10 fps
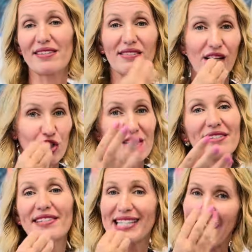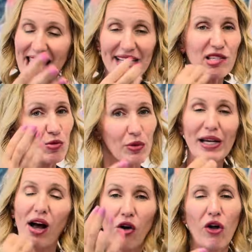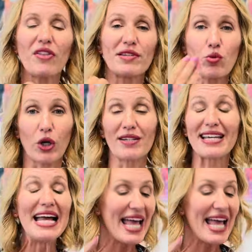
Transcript: It's not just saying and spewing out all these words,